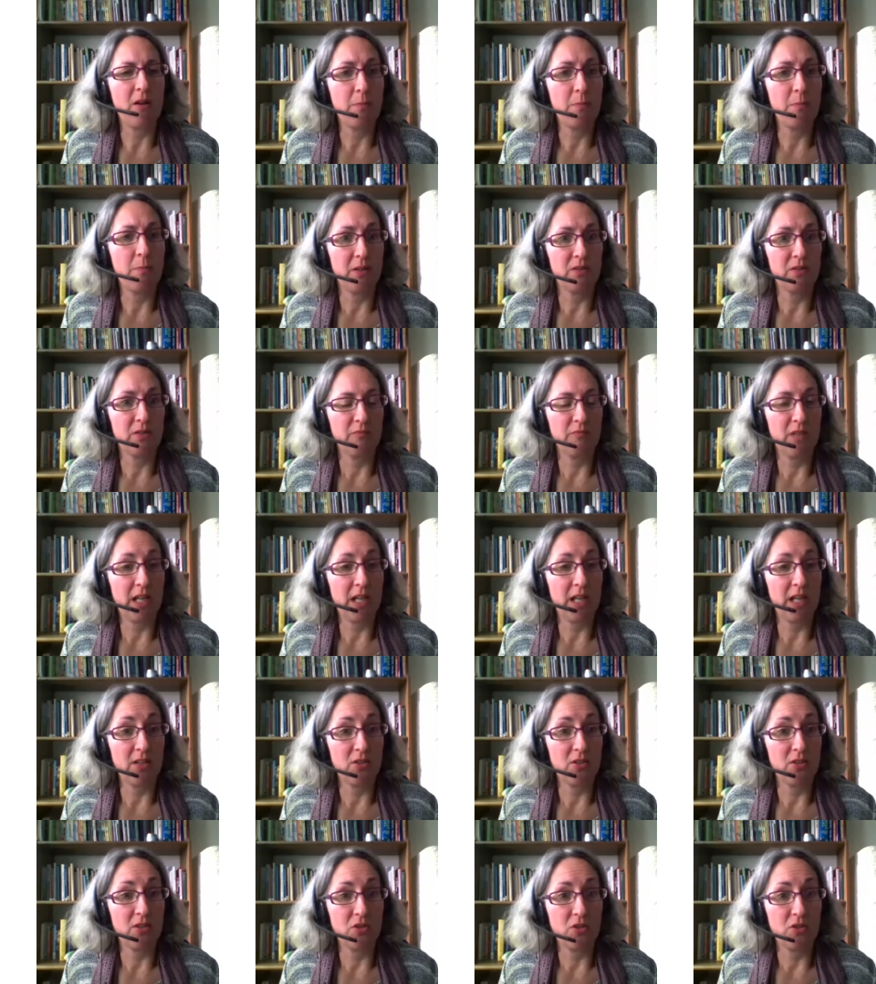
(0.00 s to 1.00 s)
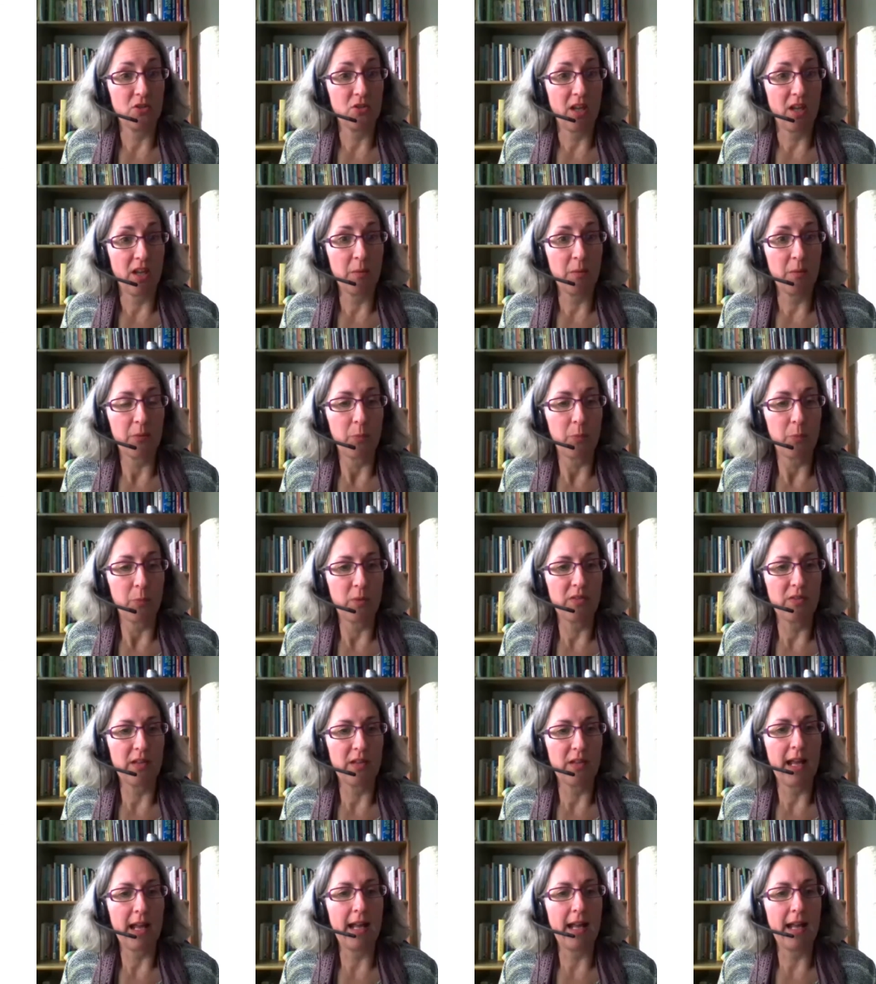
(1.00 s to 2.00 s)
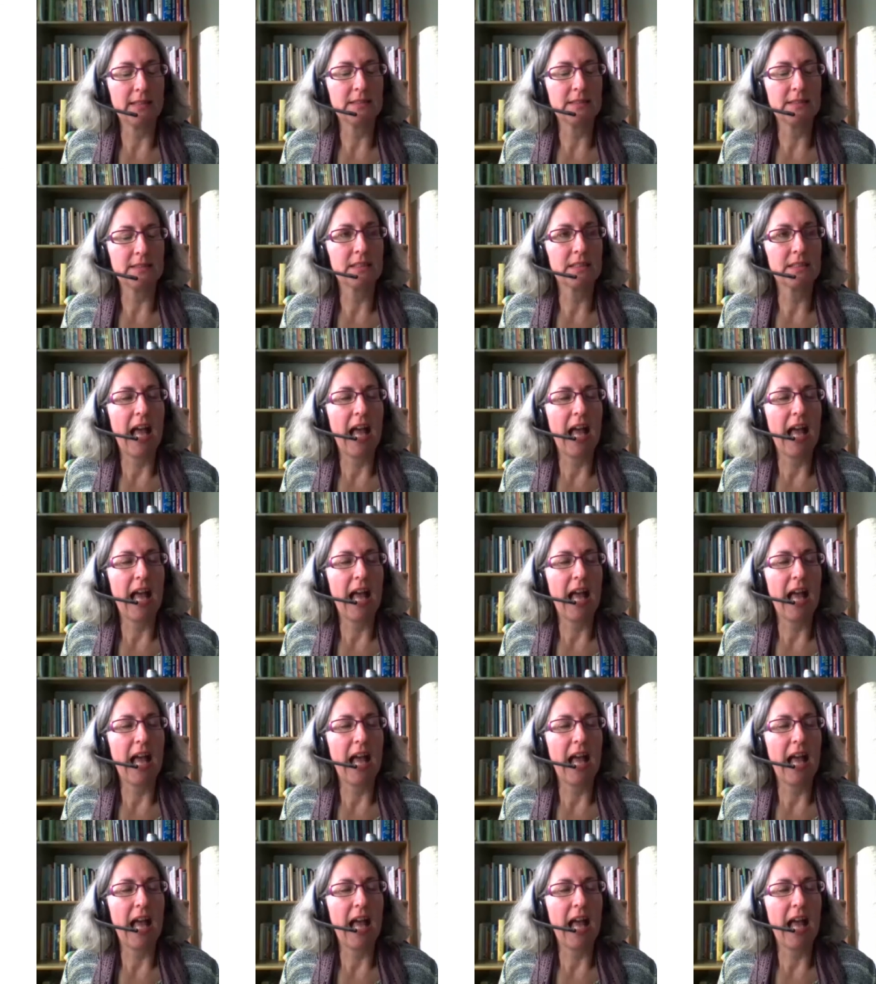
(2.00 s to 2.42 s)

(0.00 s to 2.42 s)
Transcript: building relationship with the land,